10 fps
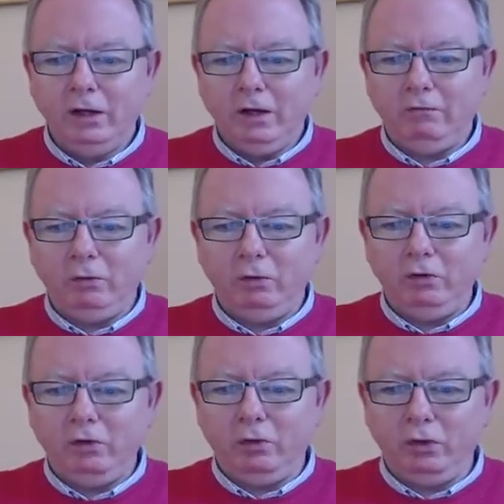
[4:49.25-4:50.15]
If you want
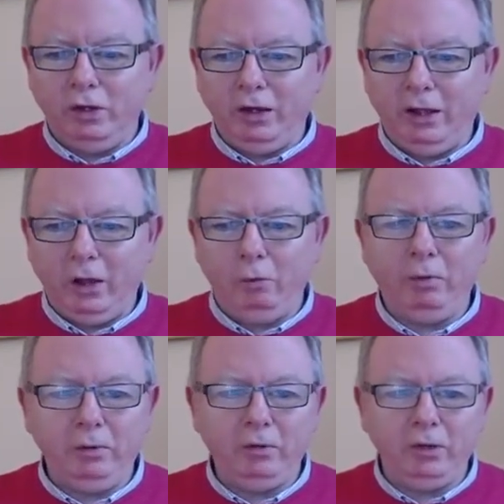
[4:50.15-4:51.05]
to go and help
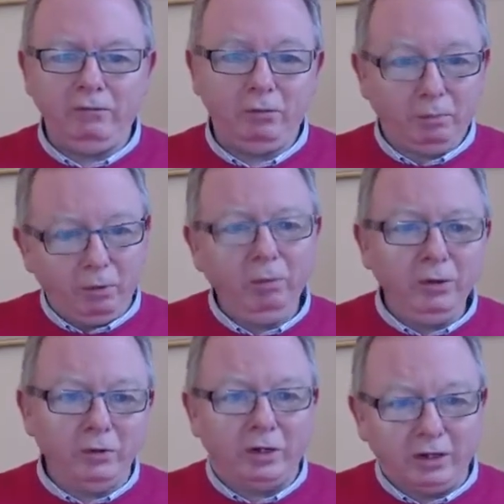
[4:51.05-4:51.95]
people in life, you're probably
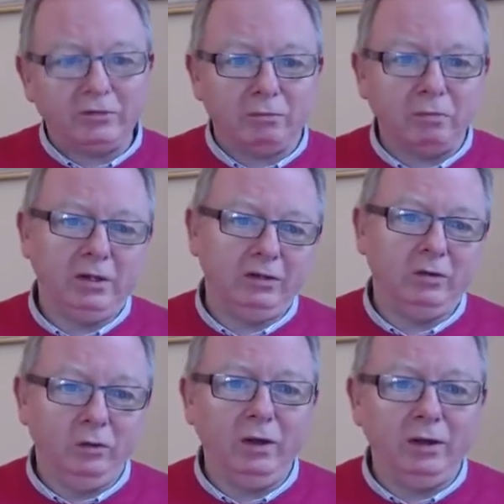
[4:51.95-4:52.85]
going to need some money to
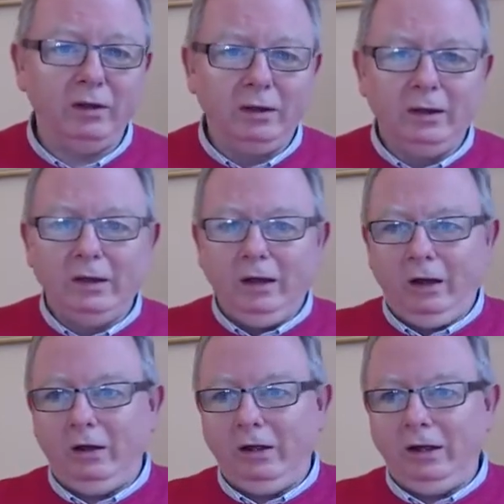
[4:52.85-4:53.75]
do it,
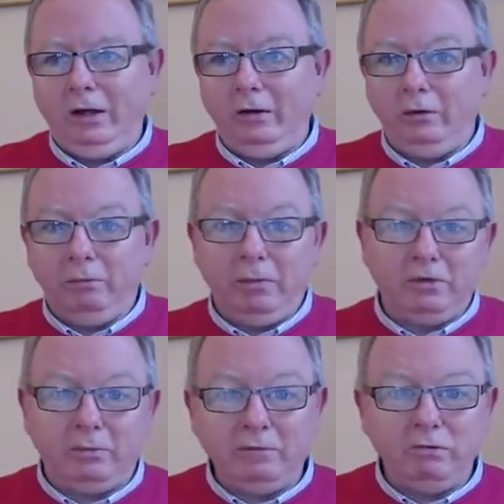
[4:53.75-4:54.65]
or maybe
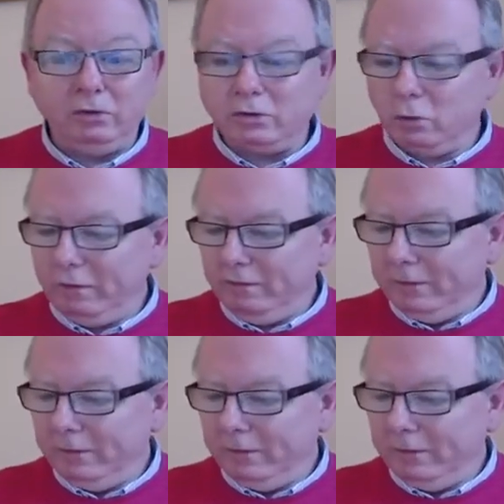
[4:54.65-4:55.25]
some influence or whatever.